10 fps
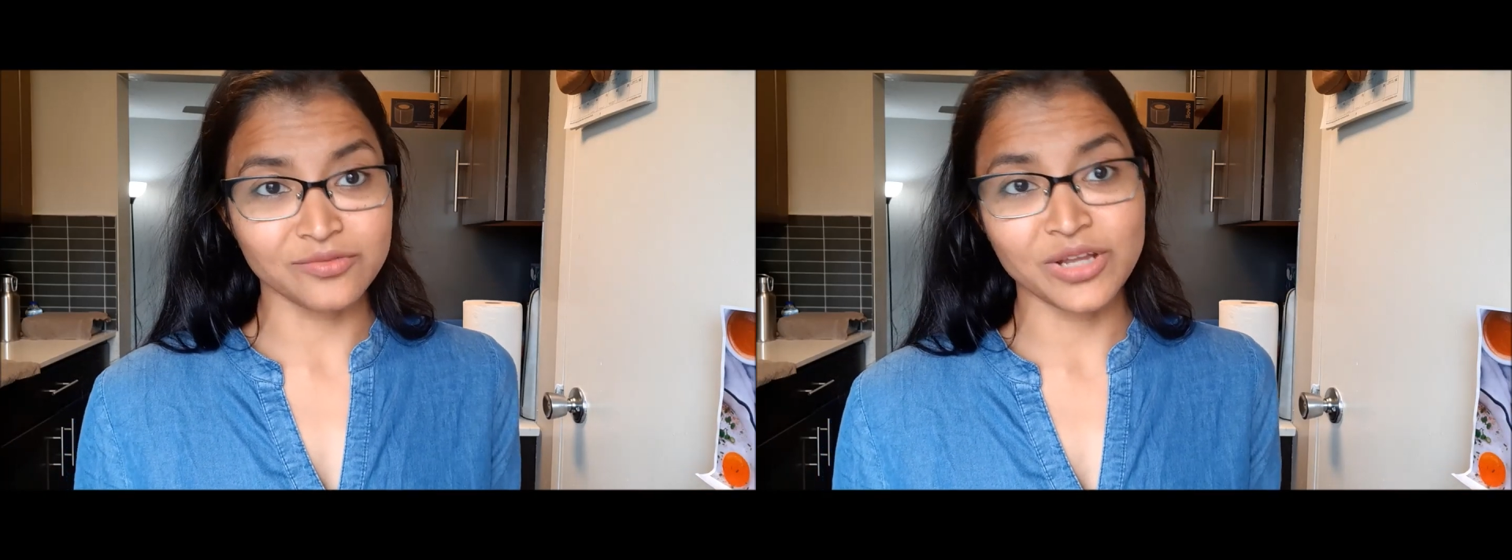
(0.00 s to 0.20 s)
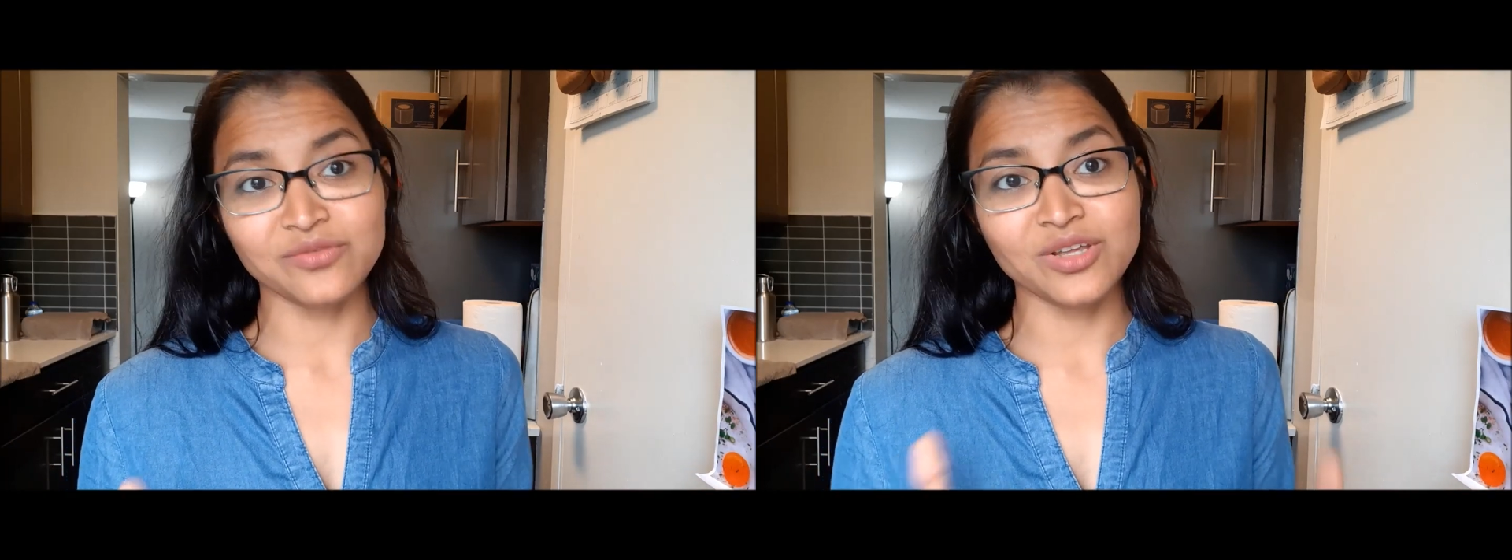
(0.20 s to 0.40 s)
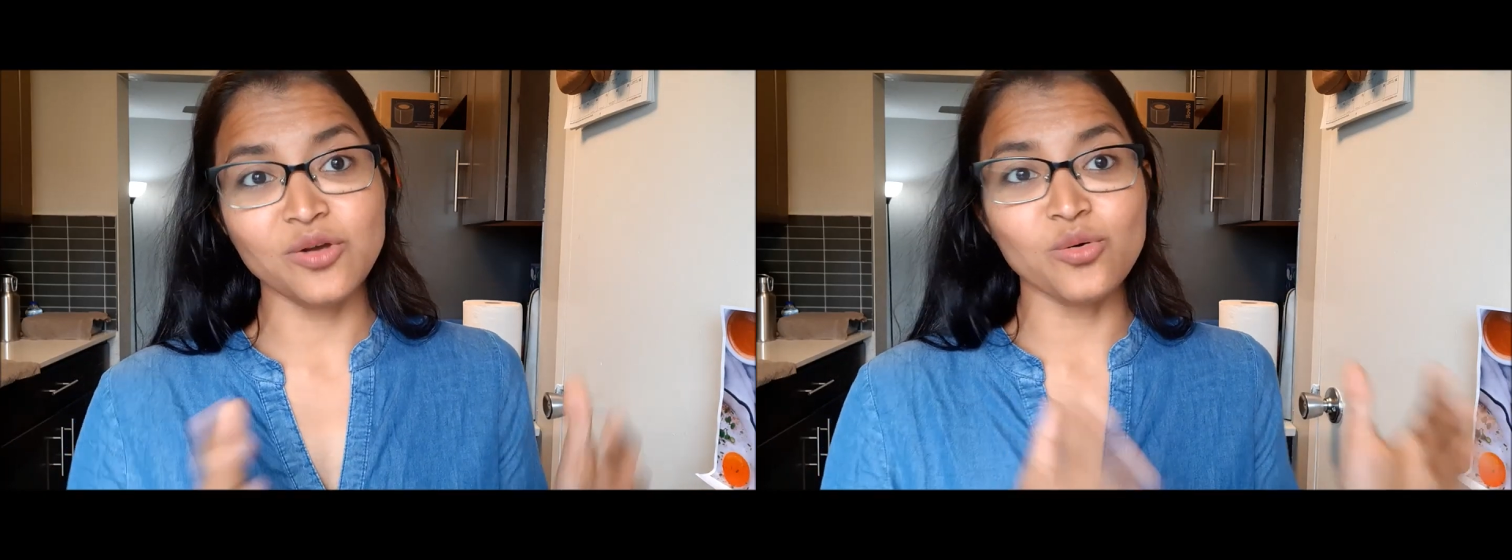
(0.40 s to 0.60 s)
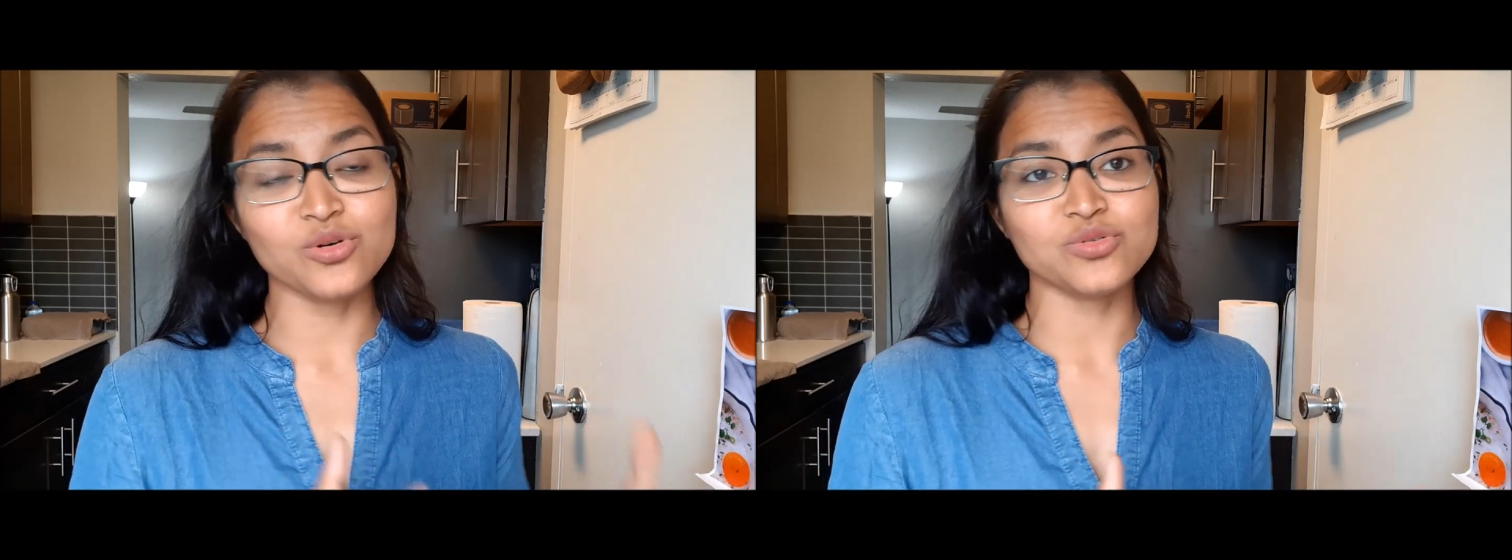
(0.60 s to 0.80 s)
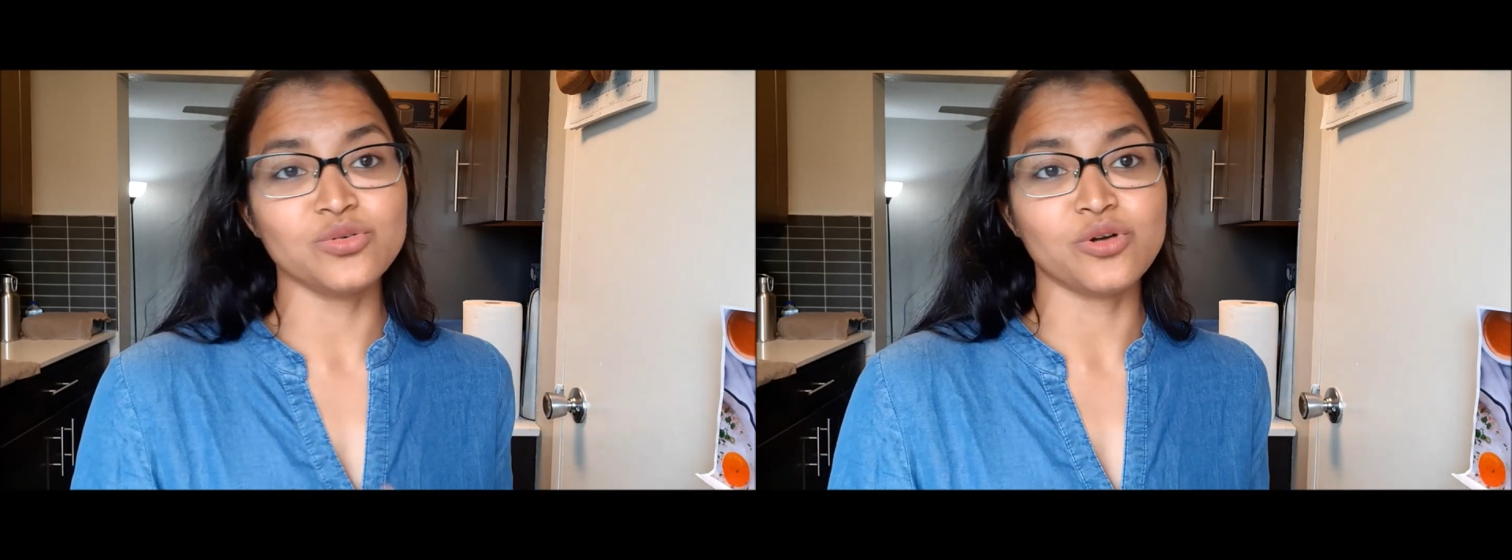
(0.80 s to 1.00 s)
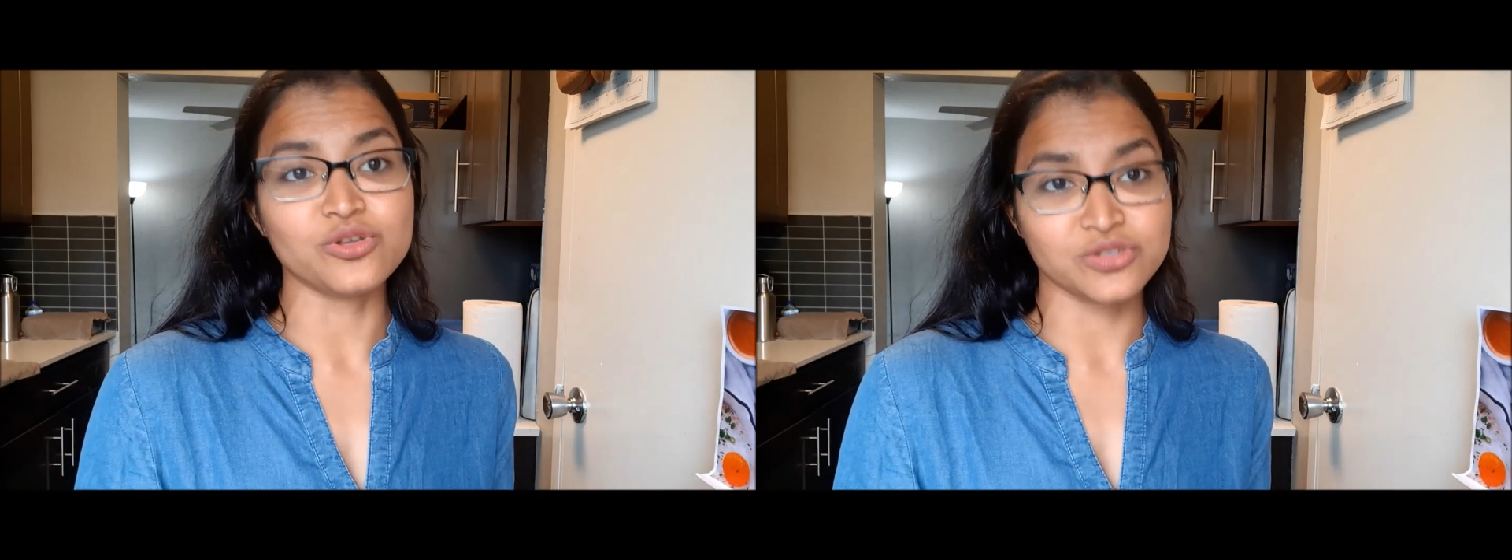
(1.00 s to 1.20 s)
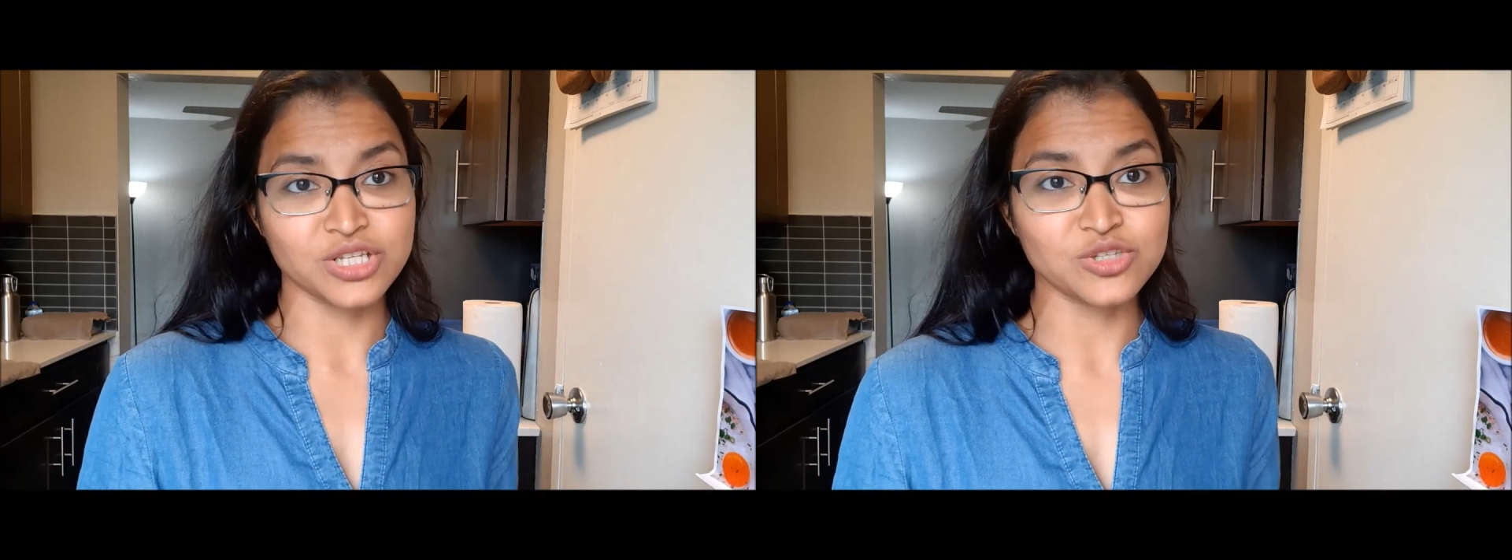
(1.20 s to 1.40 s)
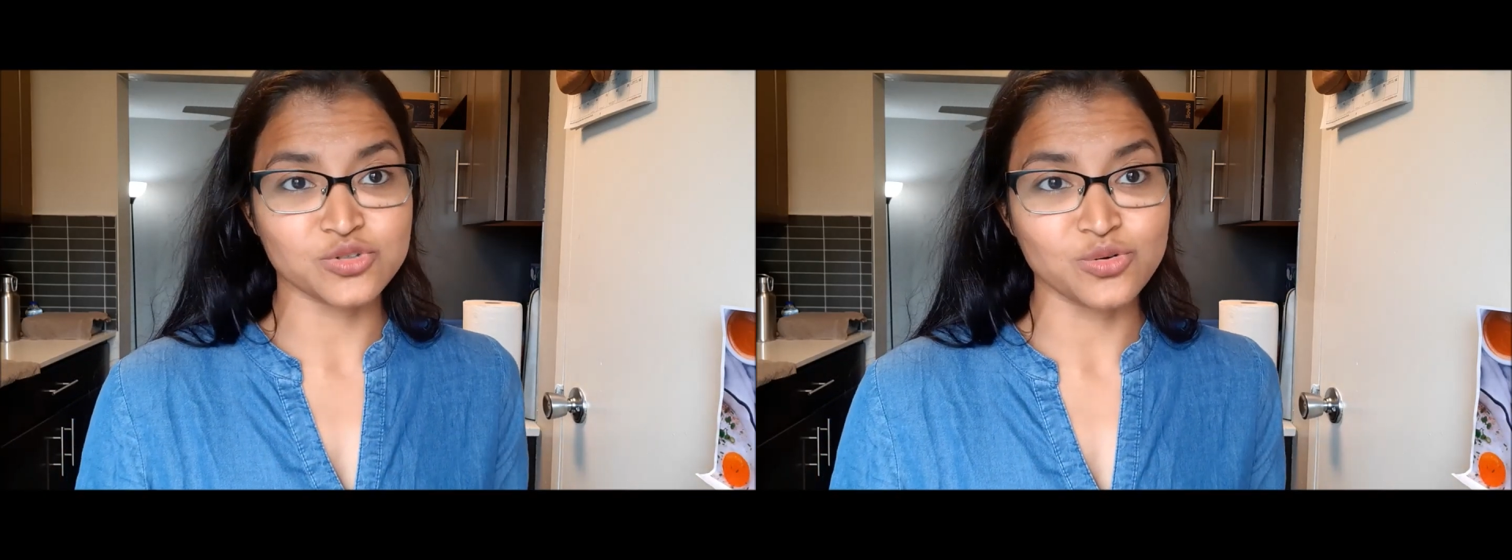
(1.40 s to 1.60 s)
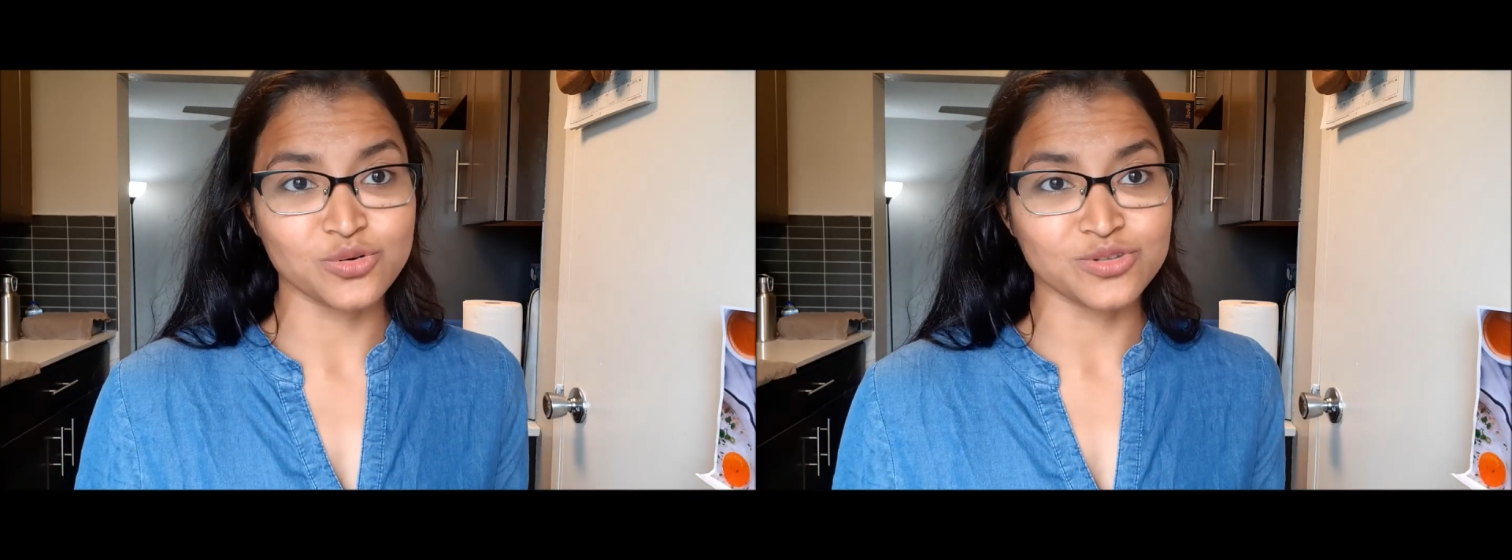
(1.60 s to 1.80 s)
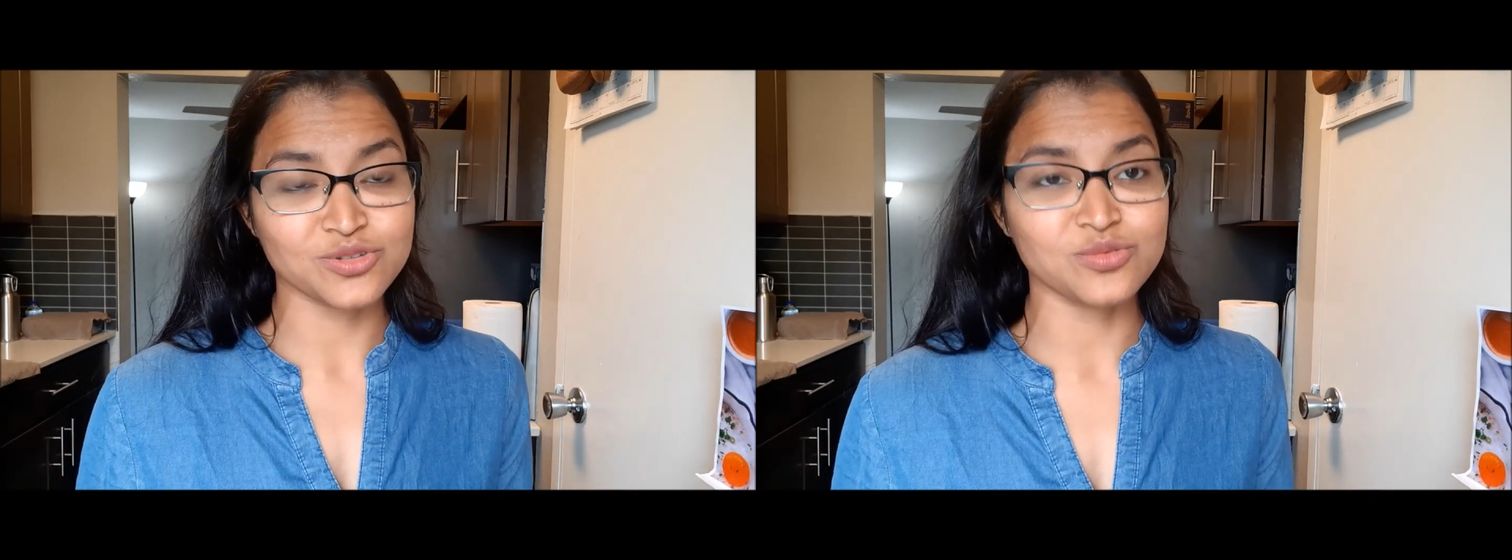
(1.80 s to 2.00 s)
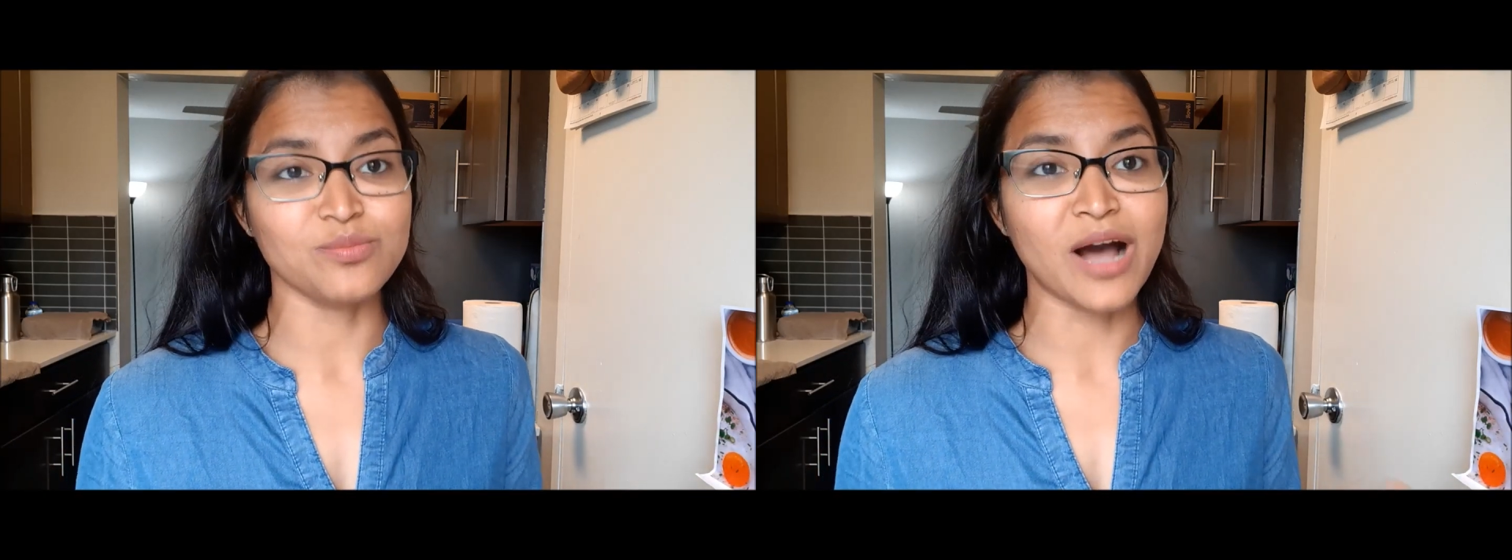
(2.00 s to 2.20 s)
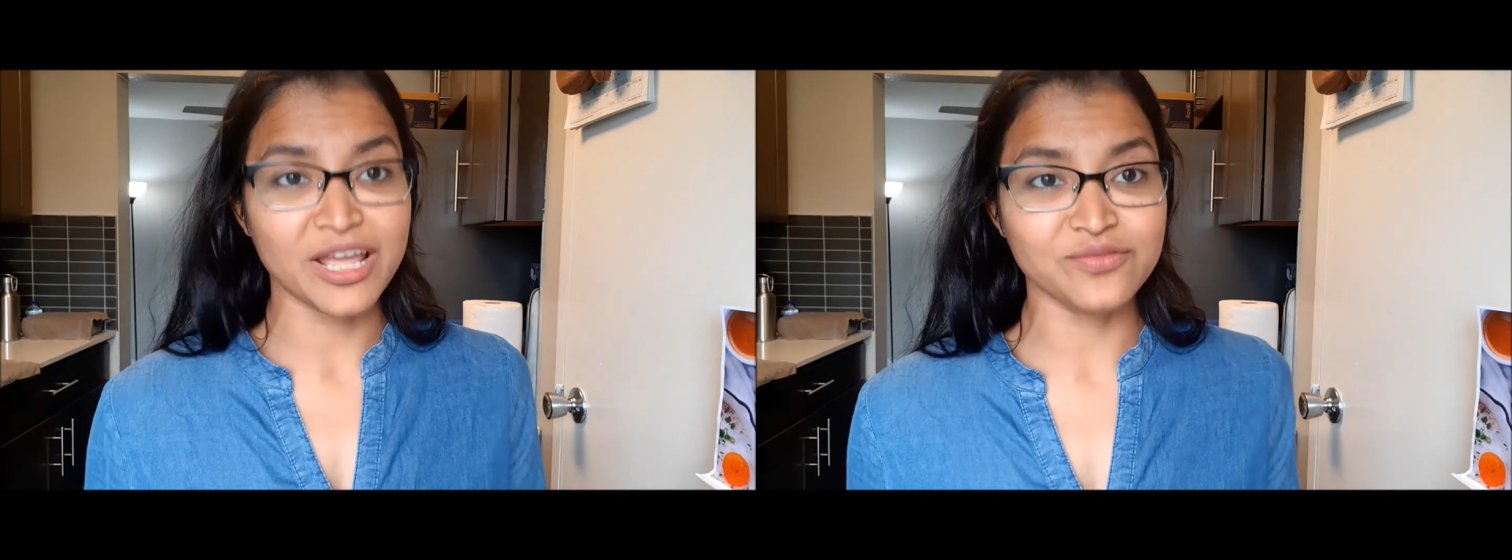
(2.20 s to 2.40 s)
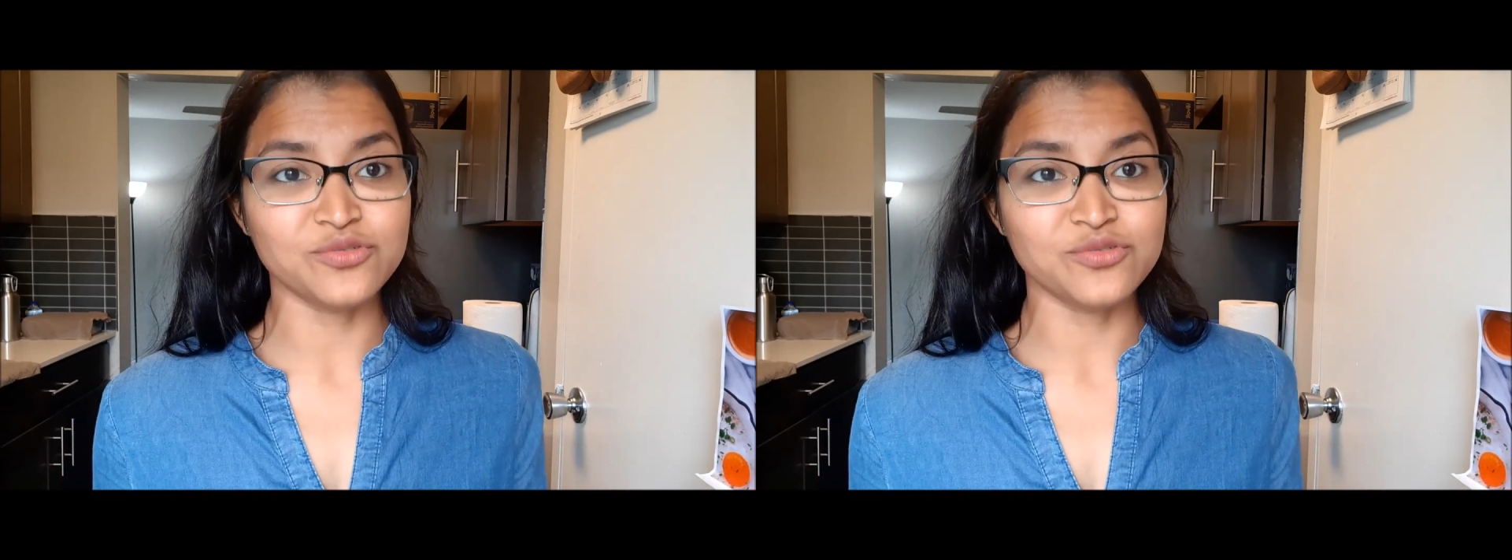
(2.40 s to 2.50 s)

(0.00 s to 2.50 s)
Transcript: When we go to grocery stores to buy